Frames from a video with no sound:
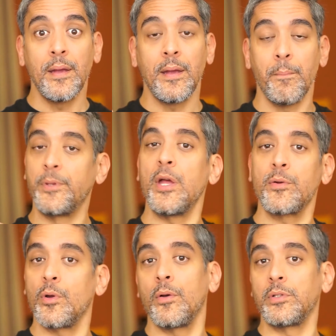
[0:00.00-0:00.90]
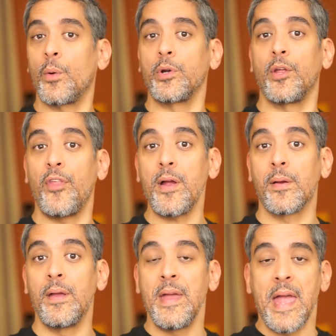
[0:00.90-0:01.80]
but they were not
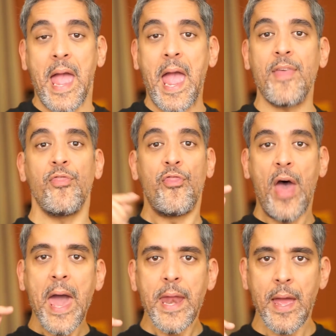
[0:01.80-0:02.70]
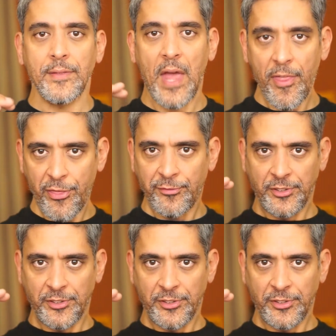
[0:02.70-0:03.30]
there. And that